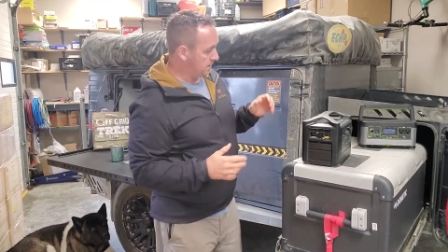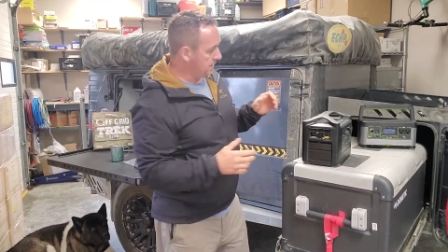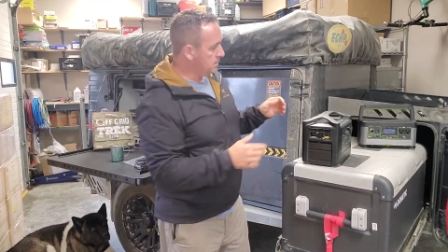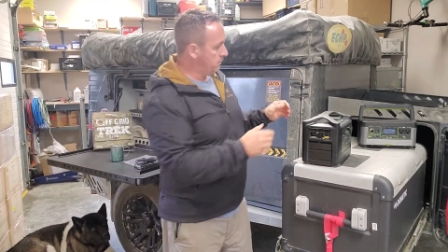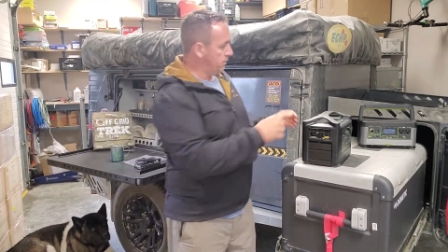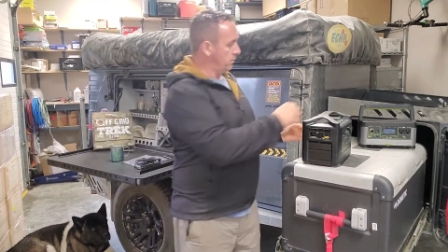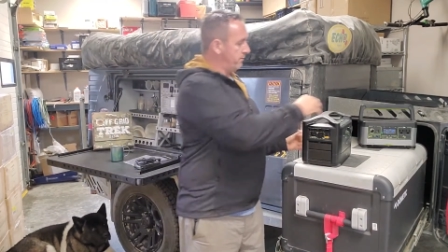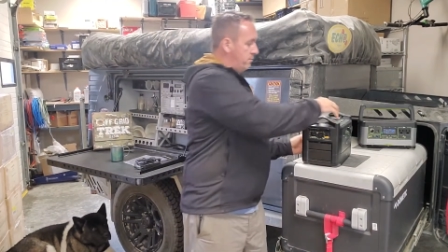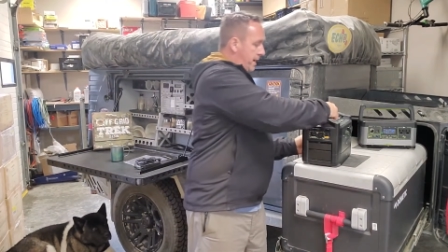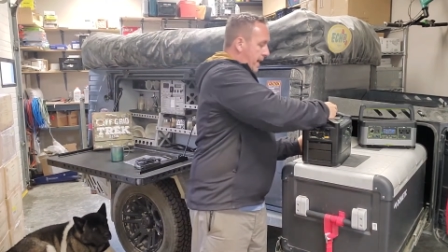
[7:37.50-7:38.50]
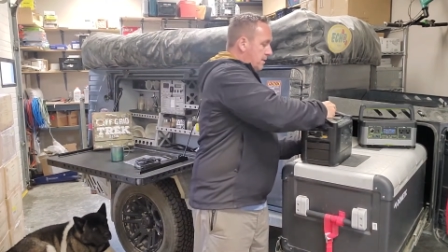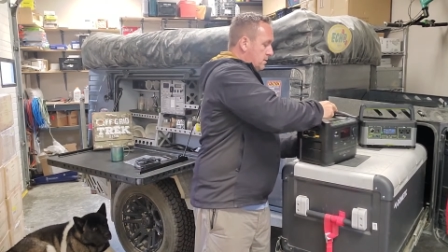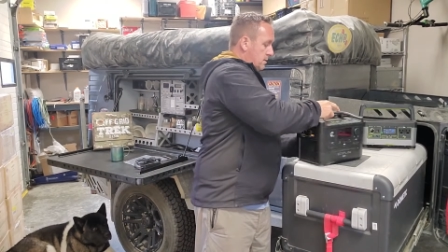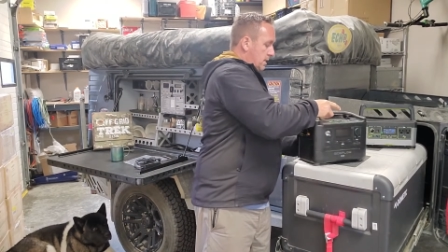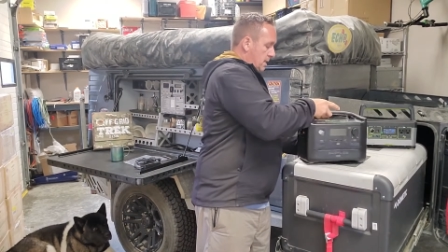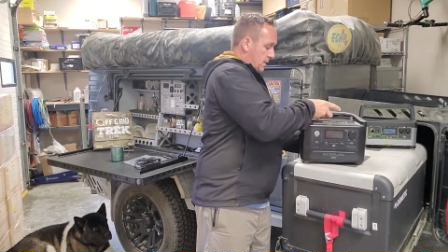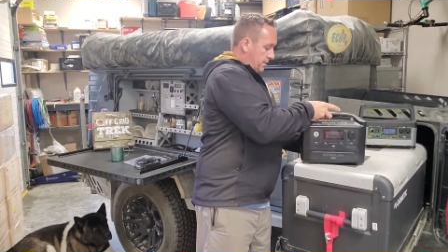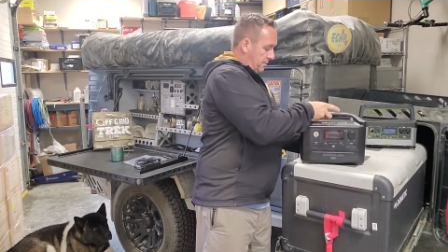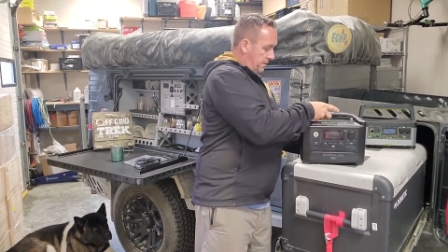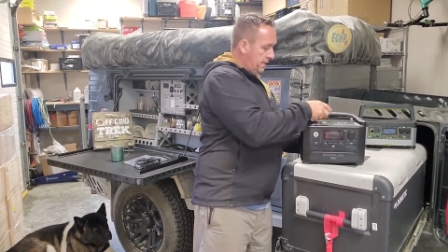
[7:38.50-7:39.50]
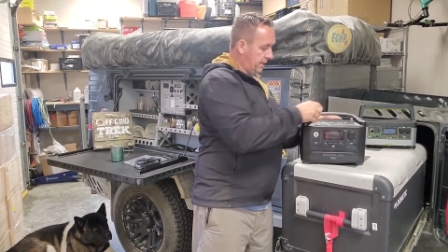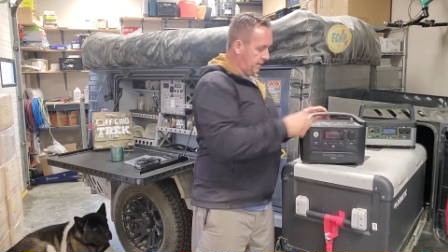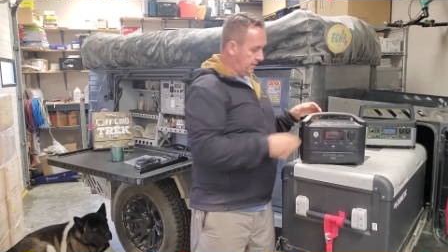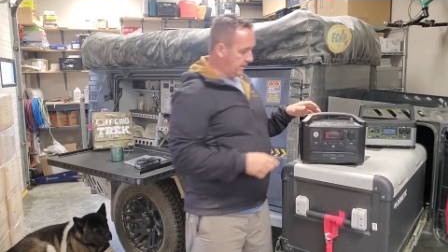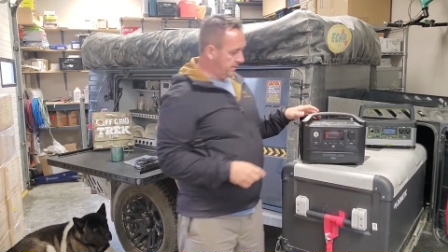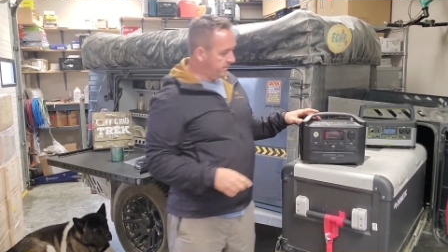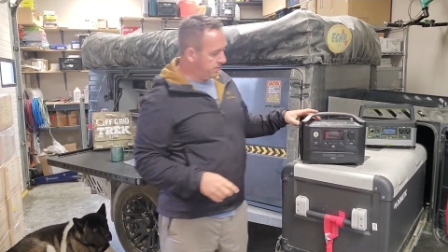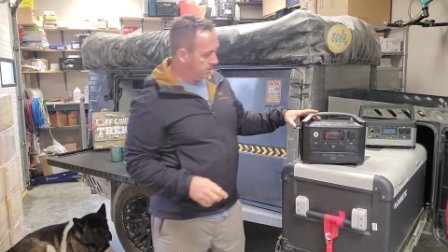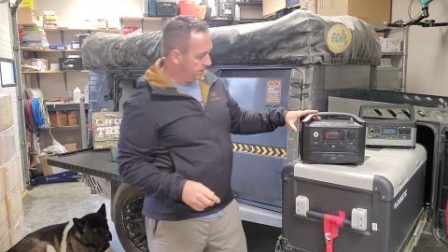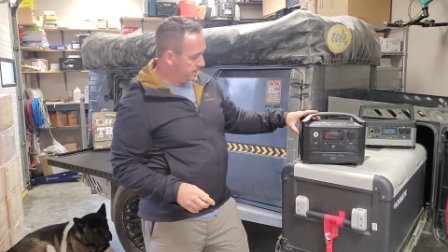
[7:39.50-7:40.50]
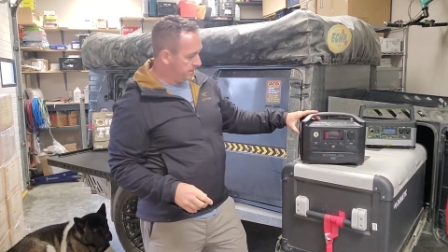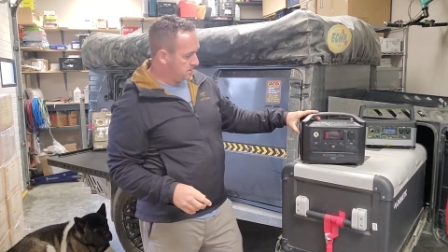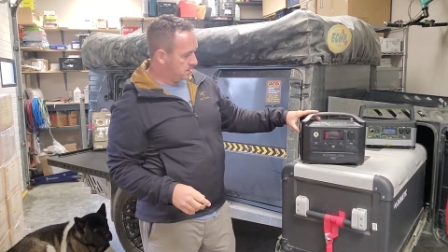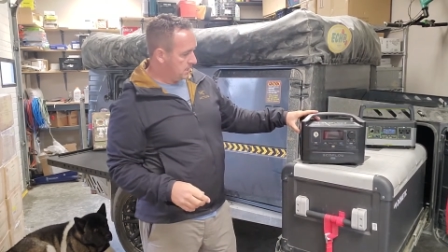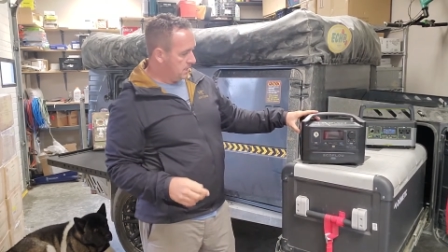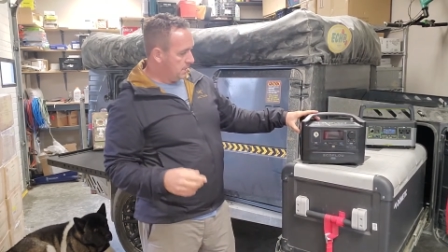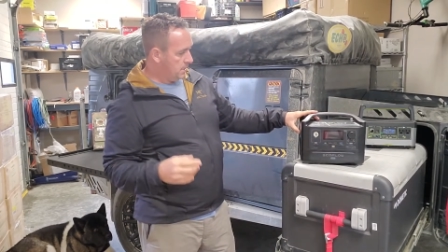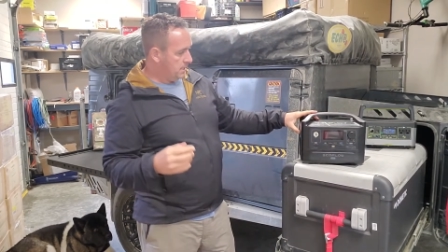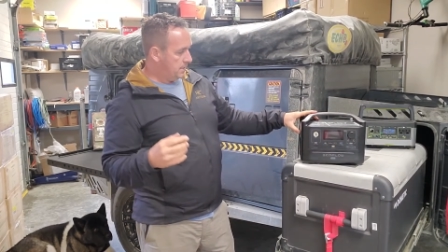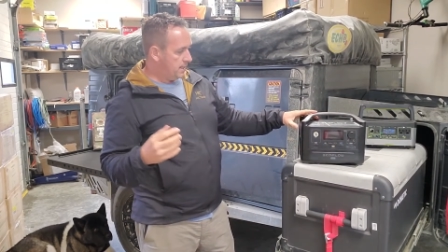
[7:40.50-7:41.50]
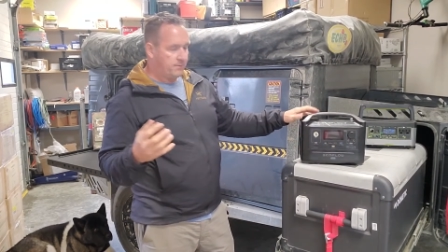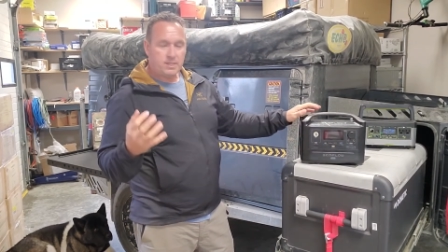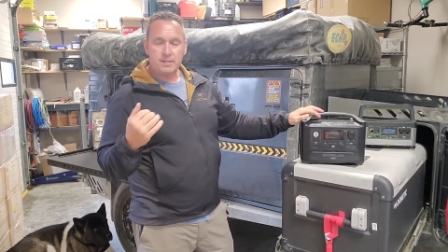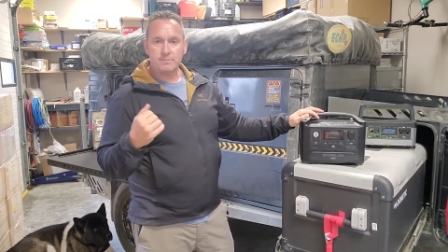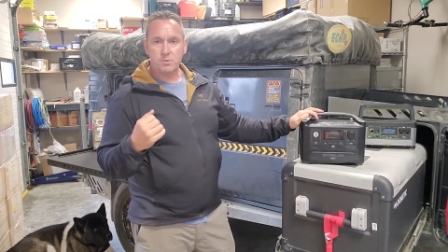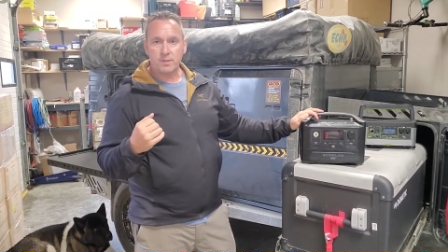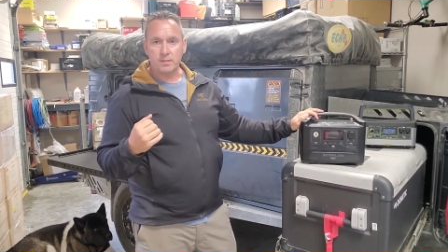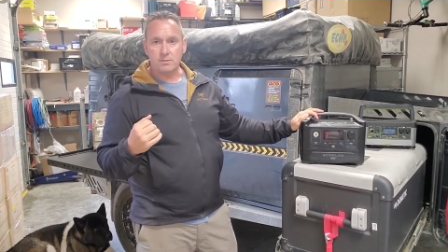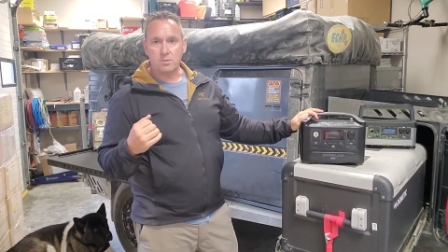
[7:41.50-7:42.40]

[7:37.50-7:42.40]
the EcoFlow River Max. The thing I love about it is Everything comes with it.